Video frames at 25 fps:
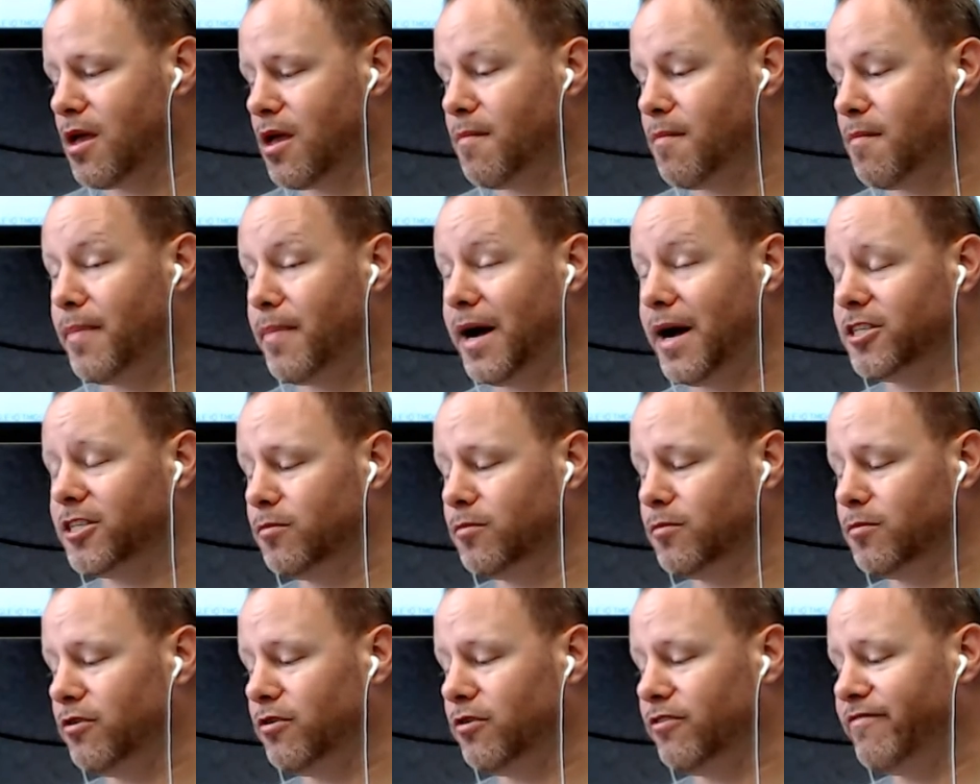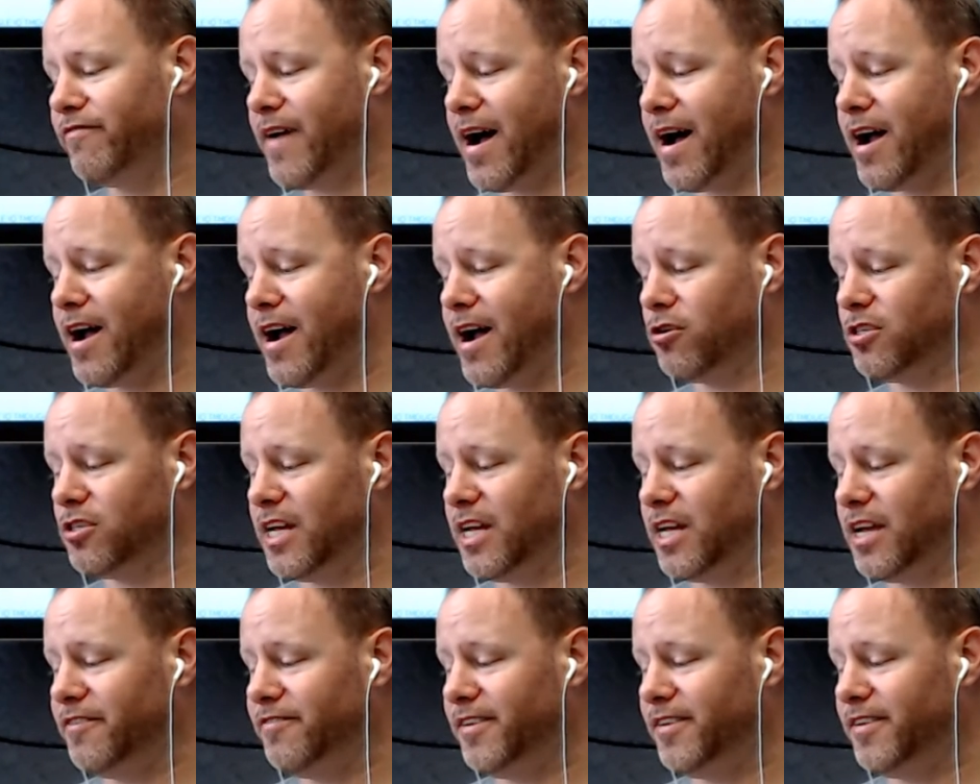possible fire
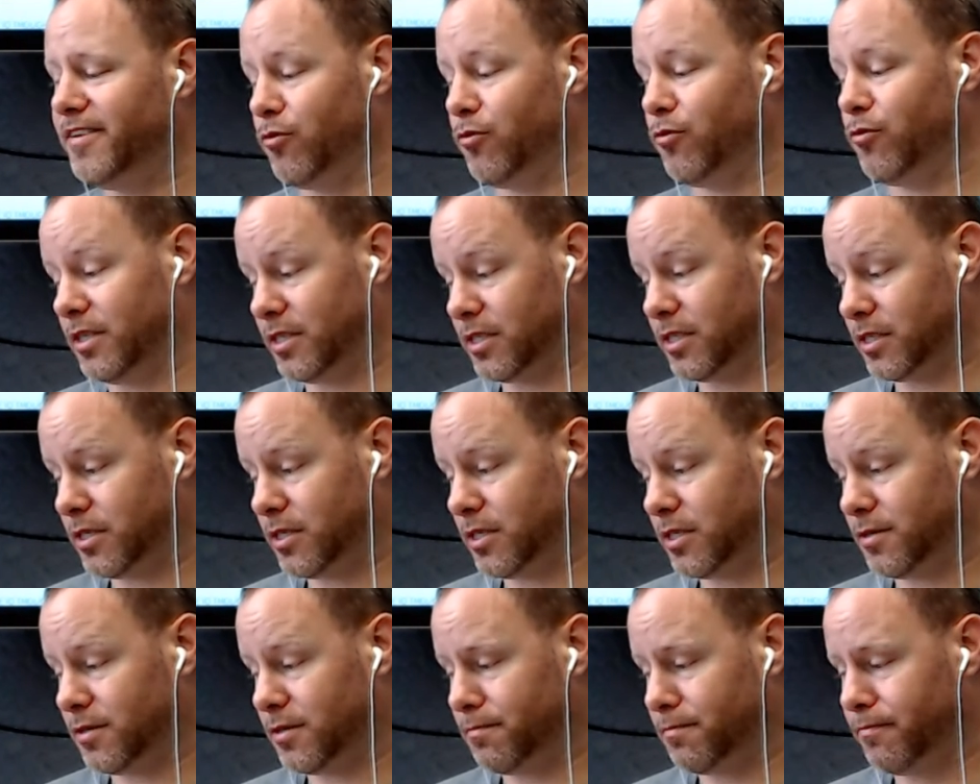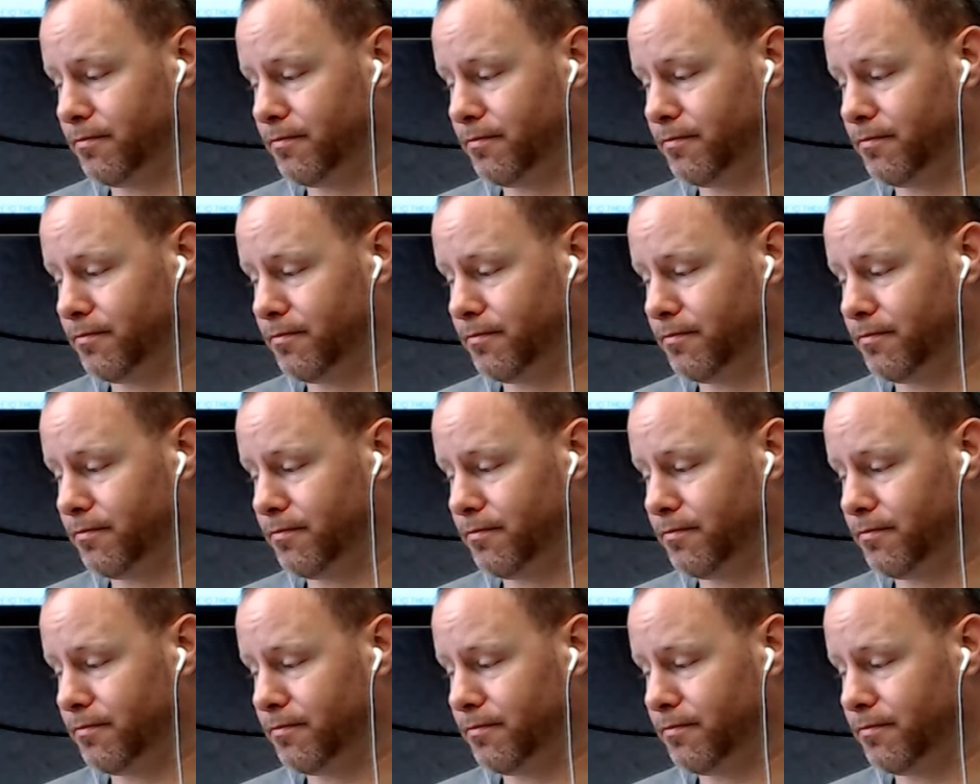safety risks.